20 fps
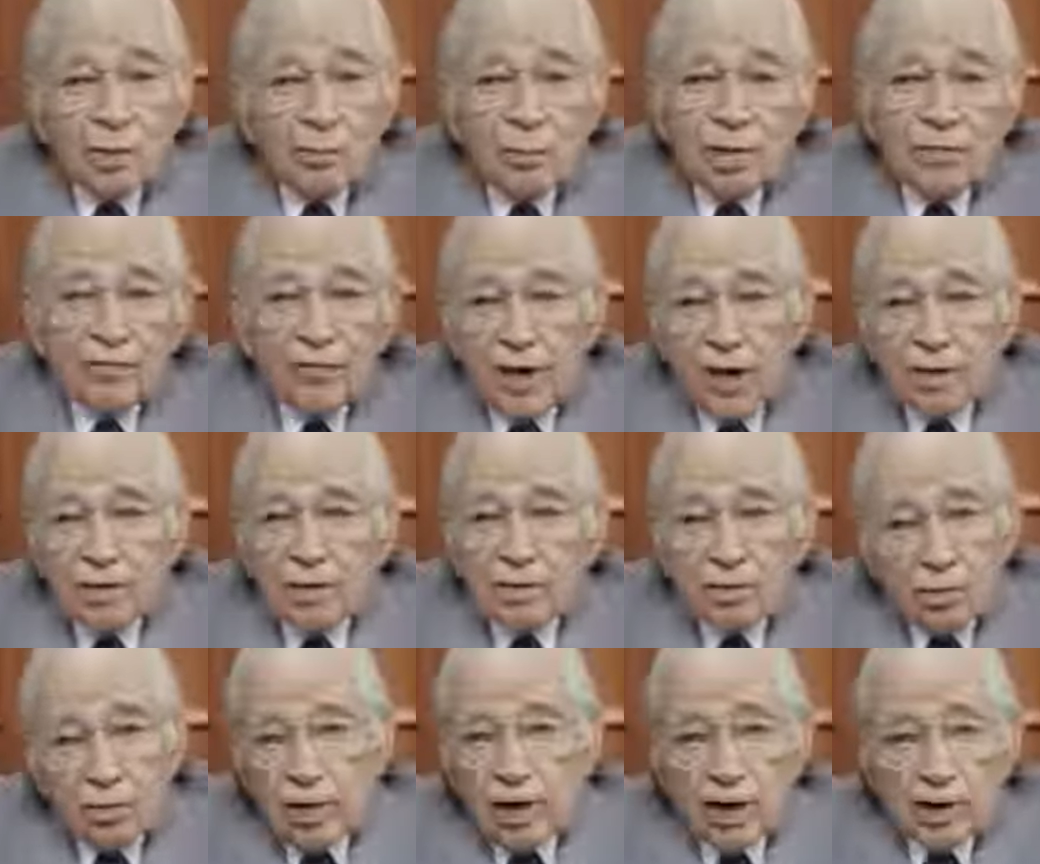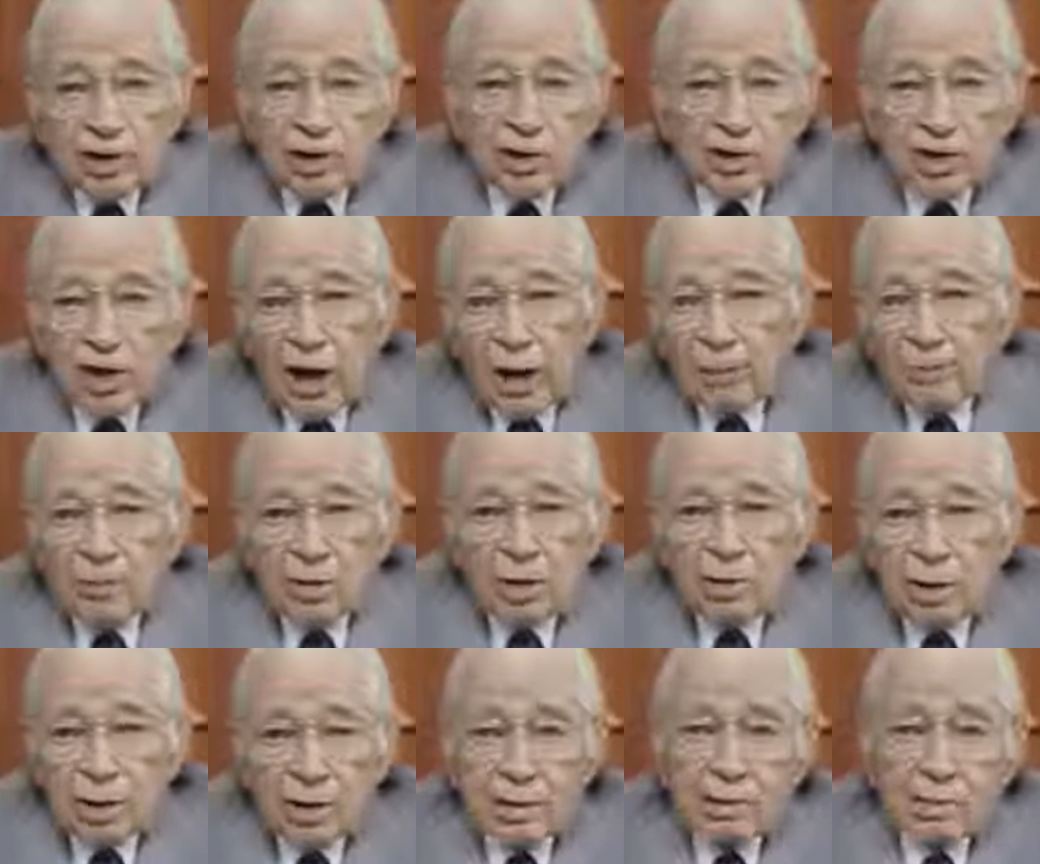We find the creation
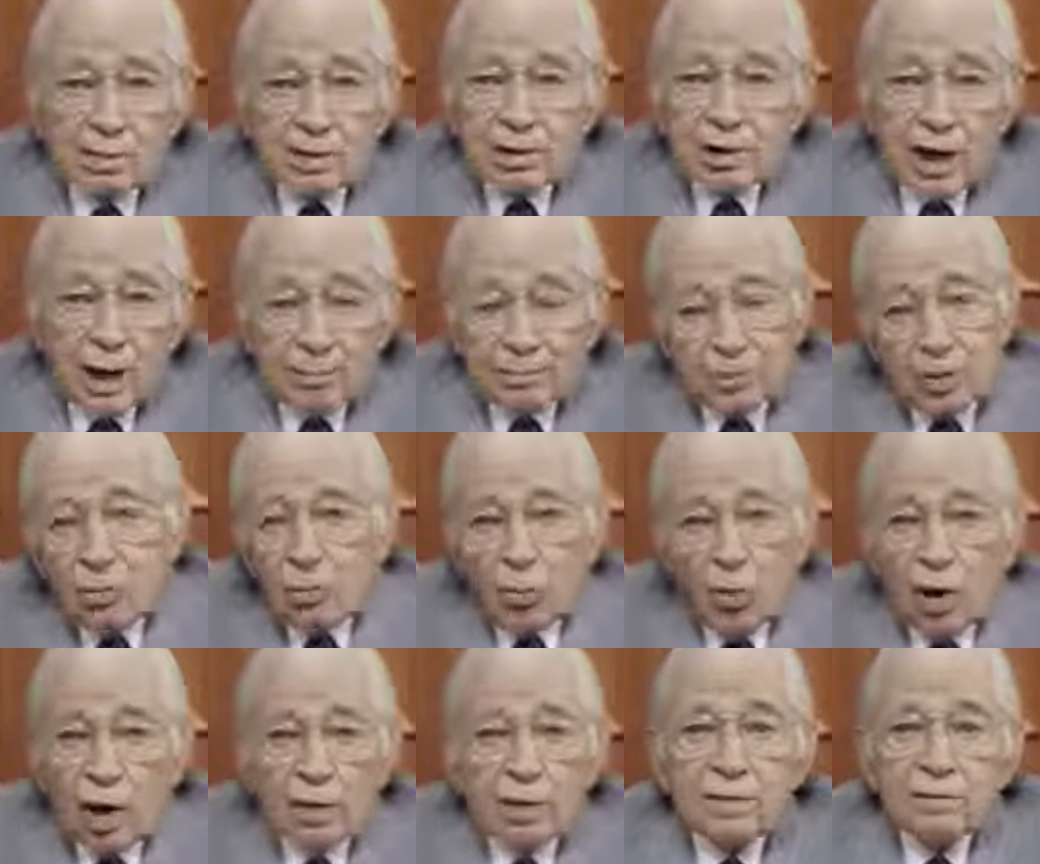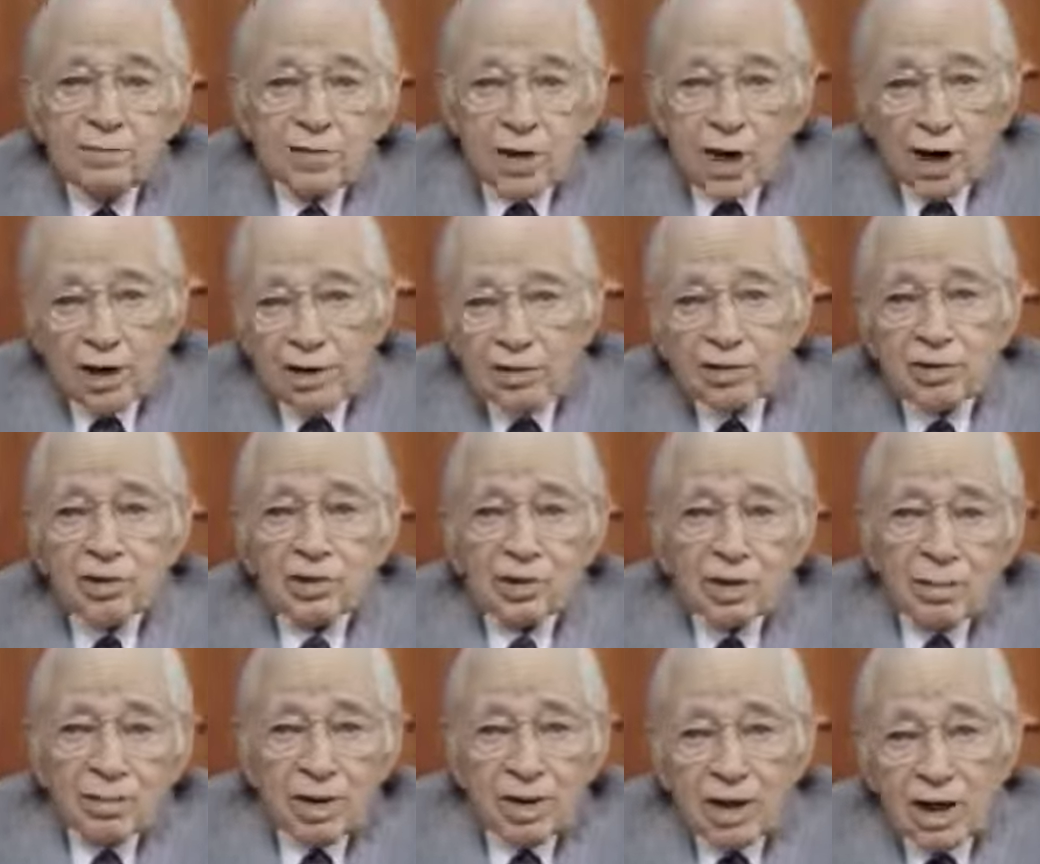chapter in chapter 1 of
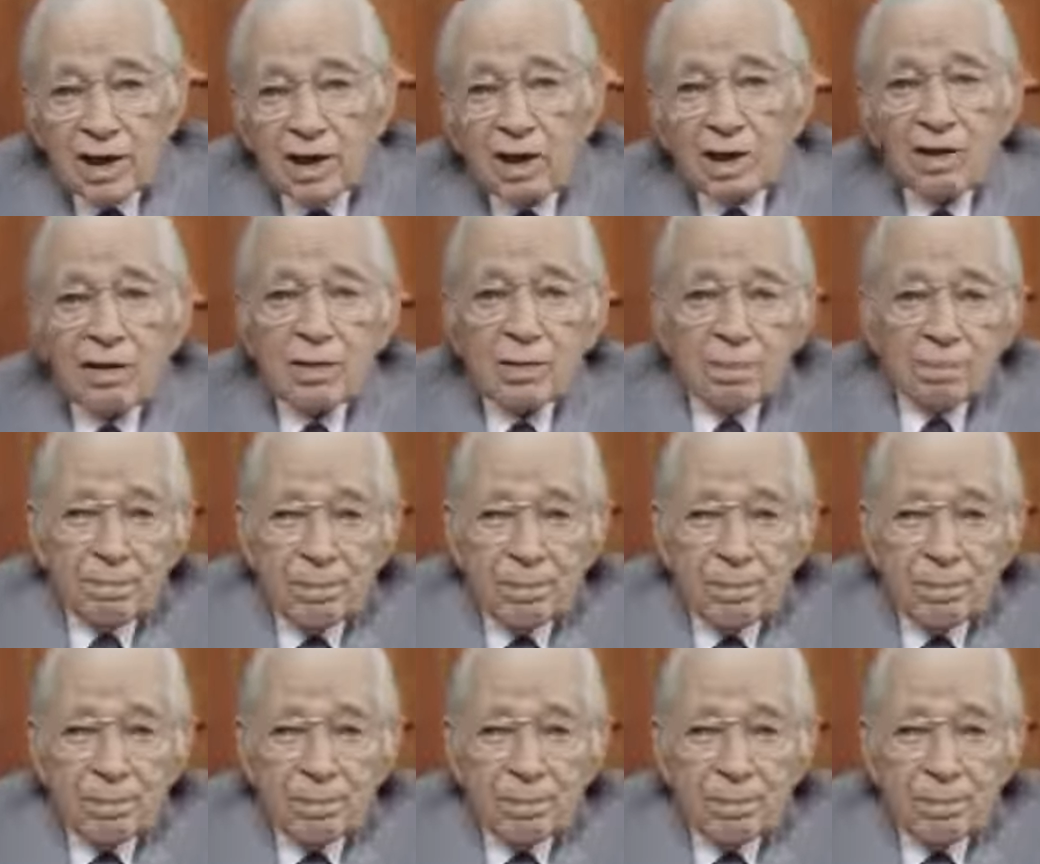Genesis, in the beginning of the